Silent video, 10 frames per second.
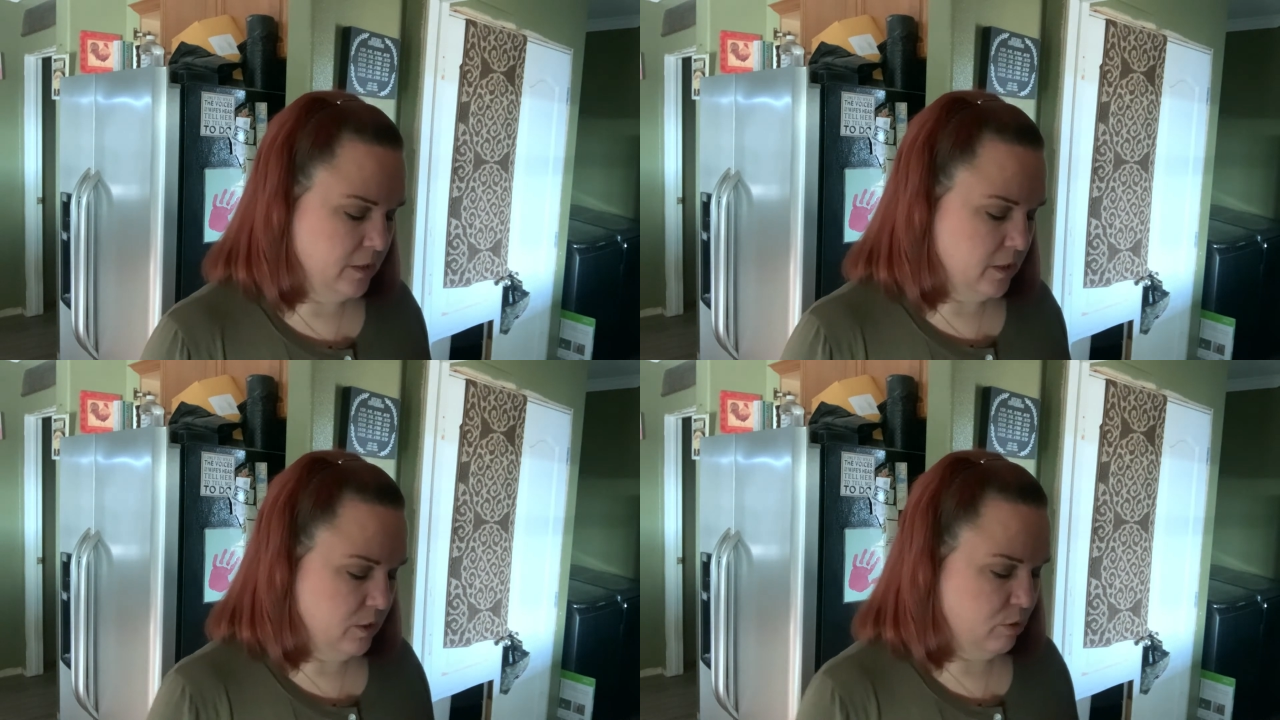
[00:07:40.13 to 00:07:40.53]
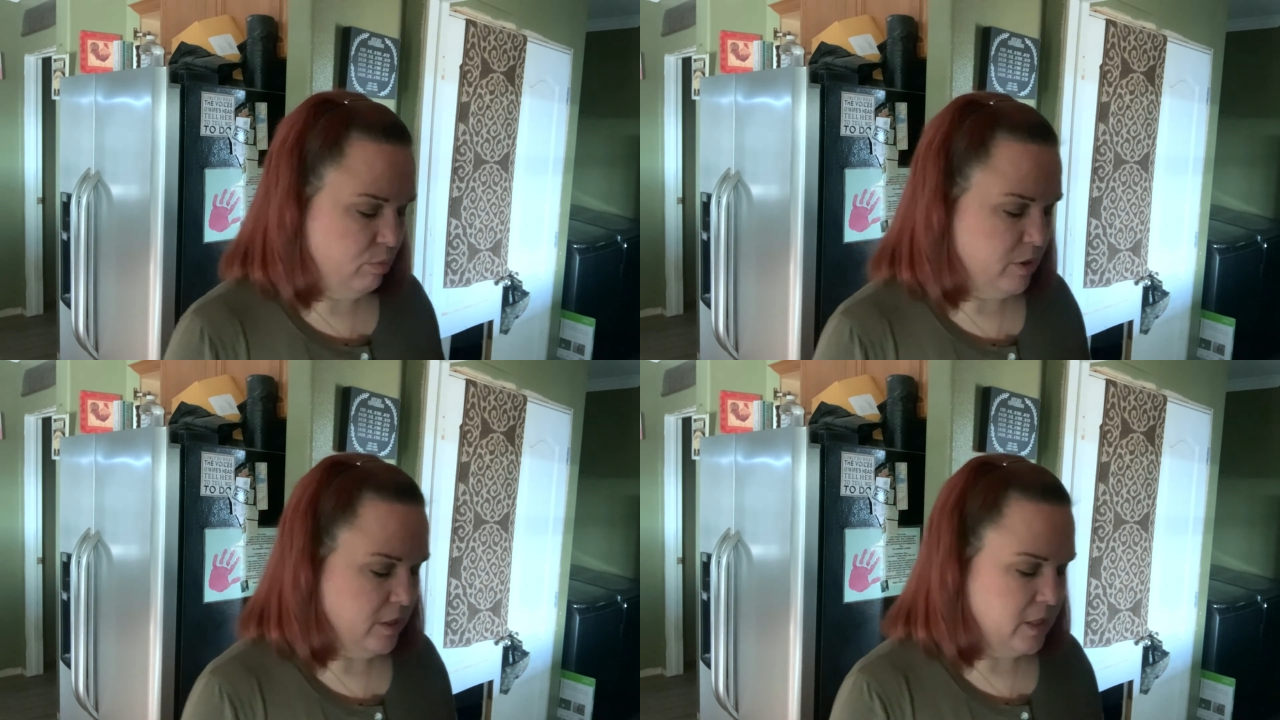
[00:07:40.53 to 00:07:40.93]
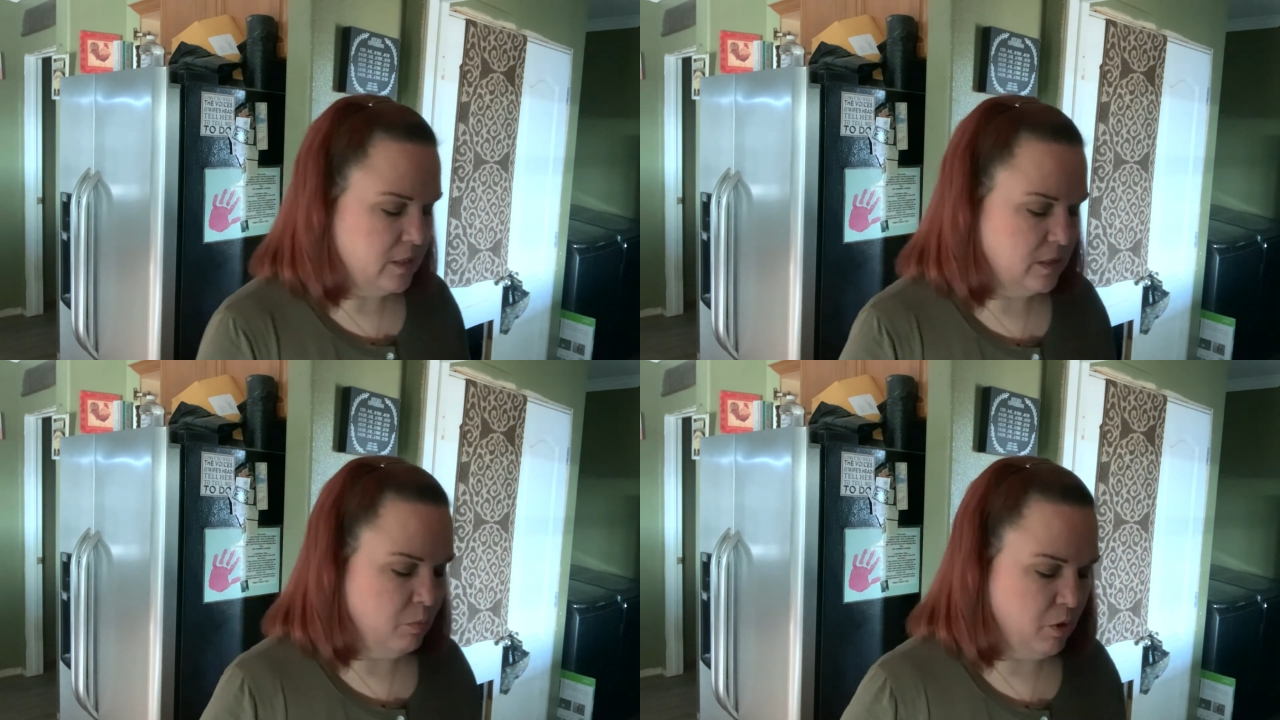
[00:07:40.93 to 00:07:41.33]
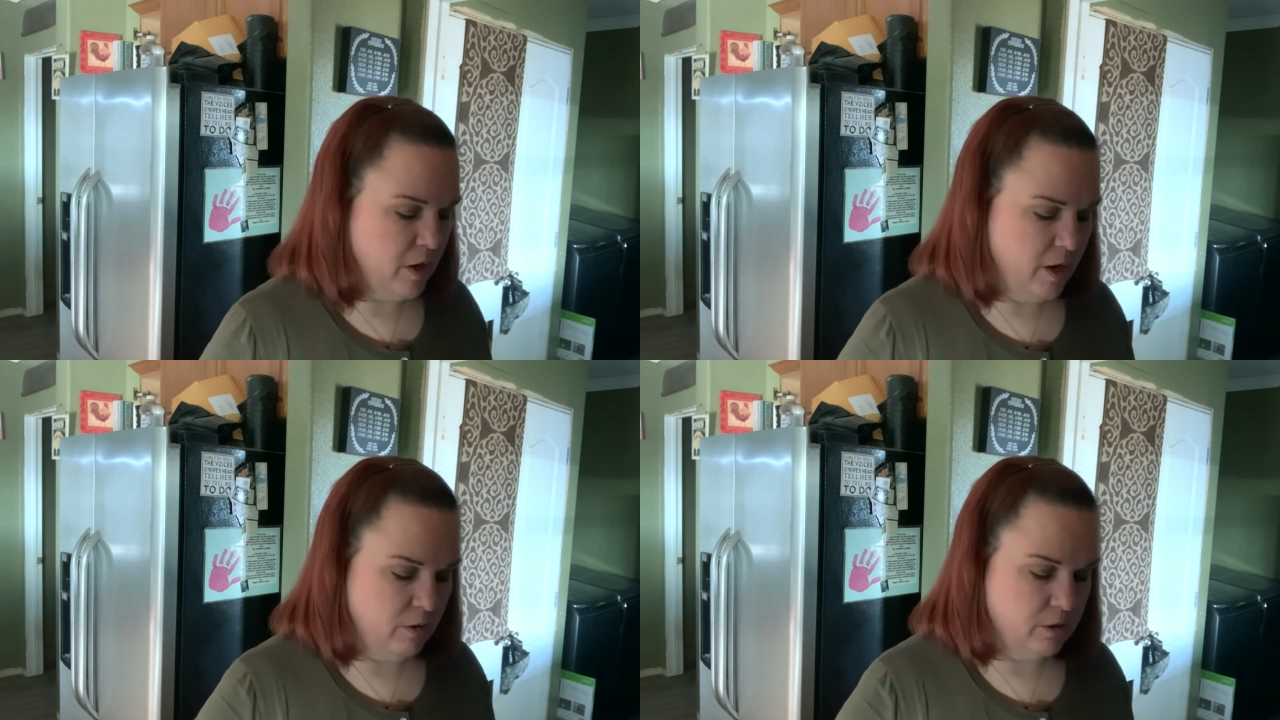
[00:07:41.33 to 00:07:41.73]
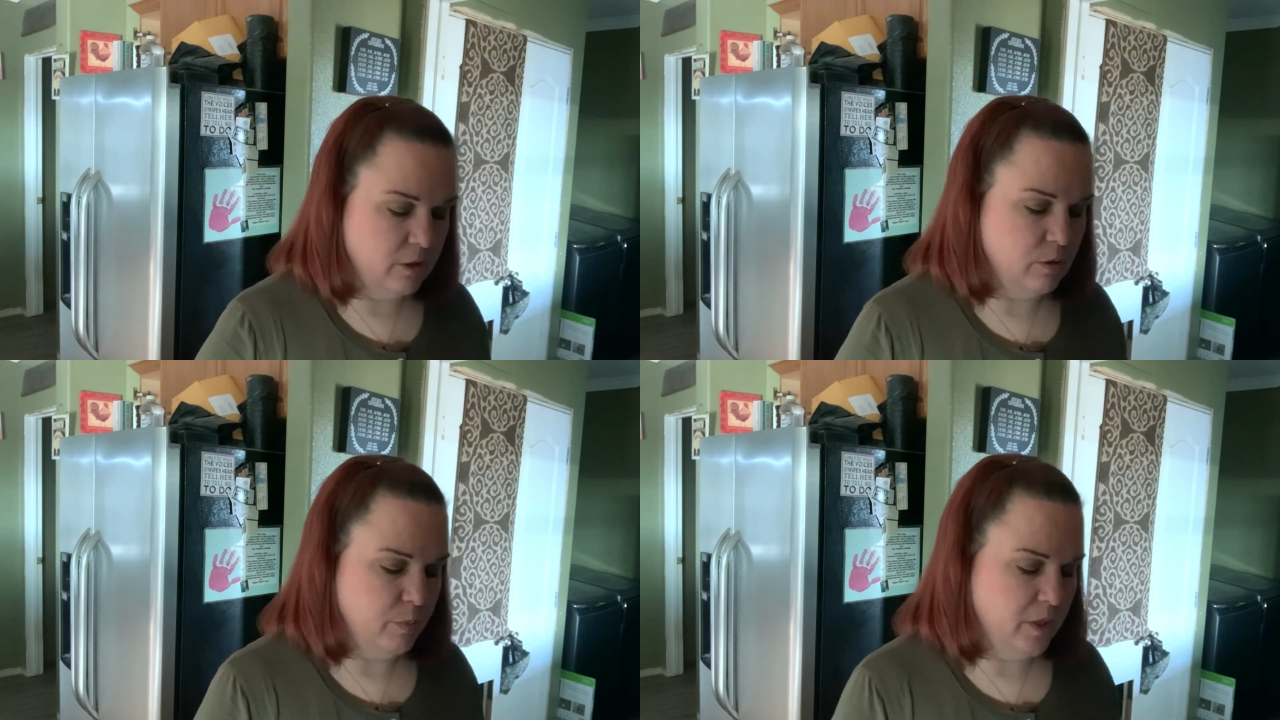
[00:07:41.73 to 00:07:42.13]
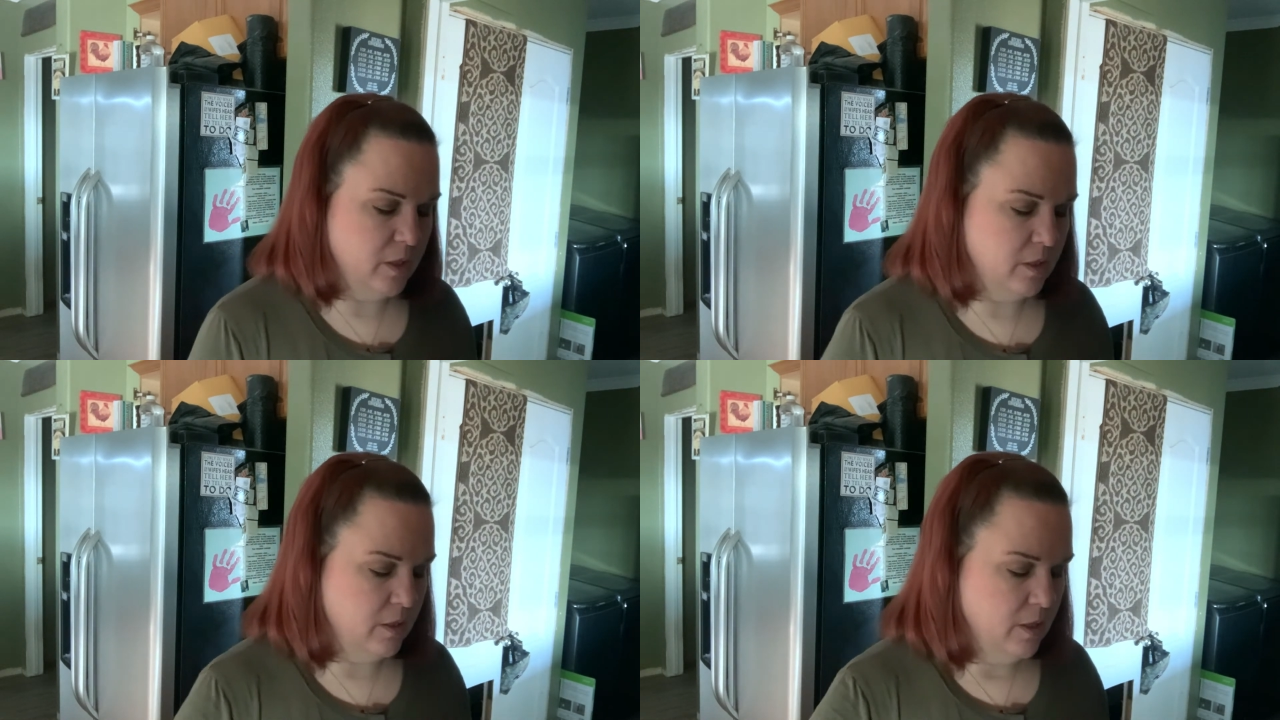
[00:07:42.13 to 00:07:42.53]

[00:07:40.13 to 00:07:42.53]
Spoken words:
this really simmer out a little bit,